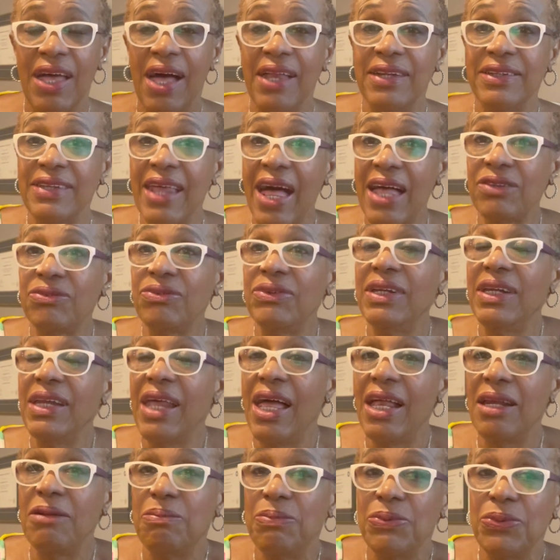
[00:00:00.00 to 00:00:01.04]
and that will
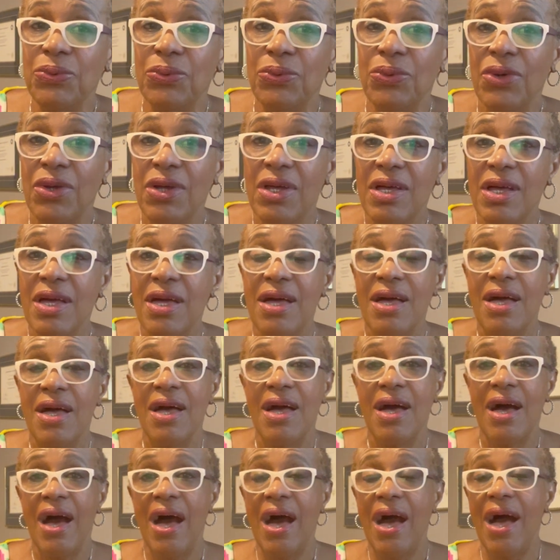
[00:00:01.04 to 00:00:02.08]
help you.
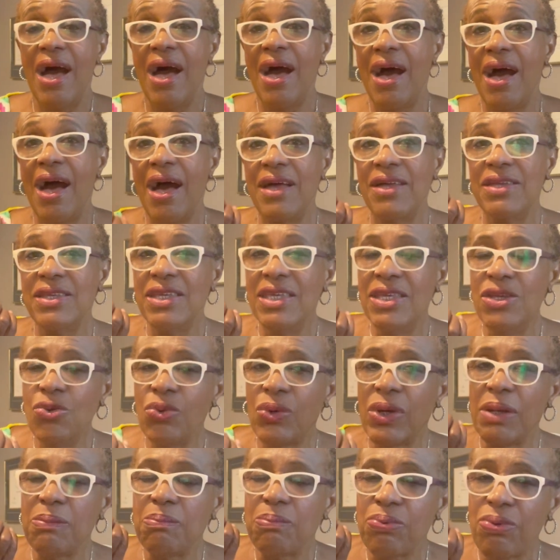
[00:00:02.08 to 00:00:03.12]
You
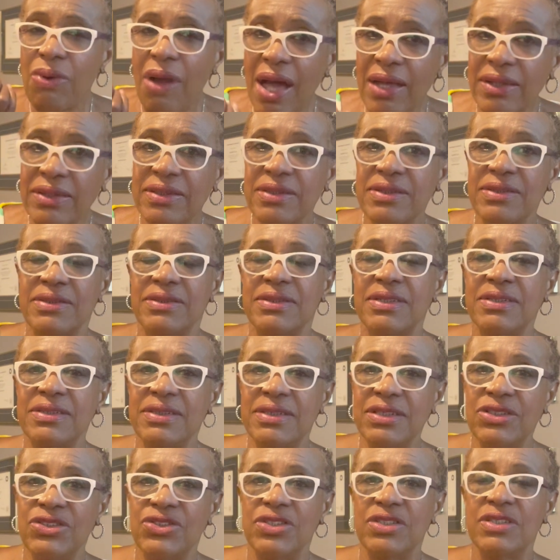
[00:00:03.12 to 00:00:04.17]
can practice the
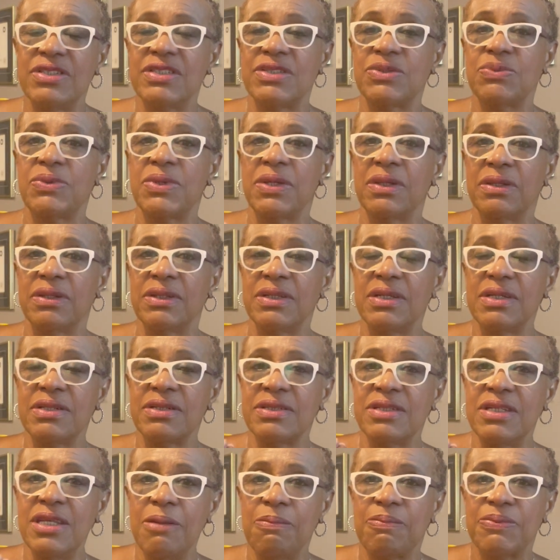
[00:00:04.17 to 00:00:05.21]
teachings there. There are
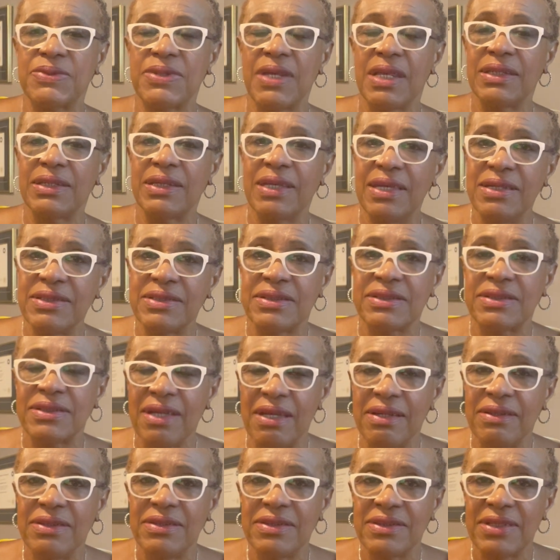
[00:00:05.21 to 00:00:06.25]
tips and case
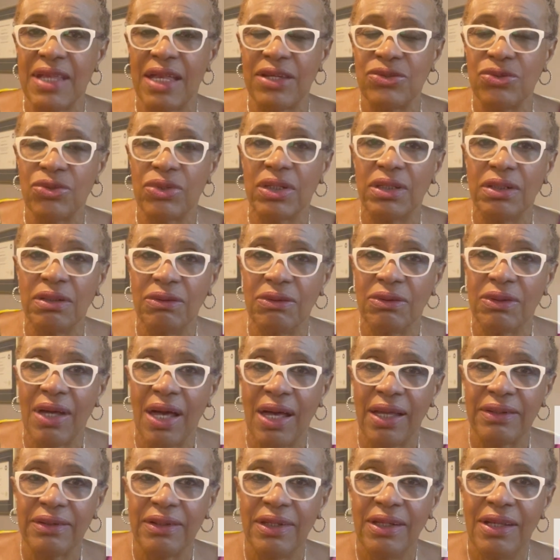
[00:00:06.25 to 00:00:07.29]
studies that you can look at.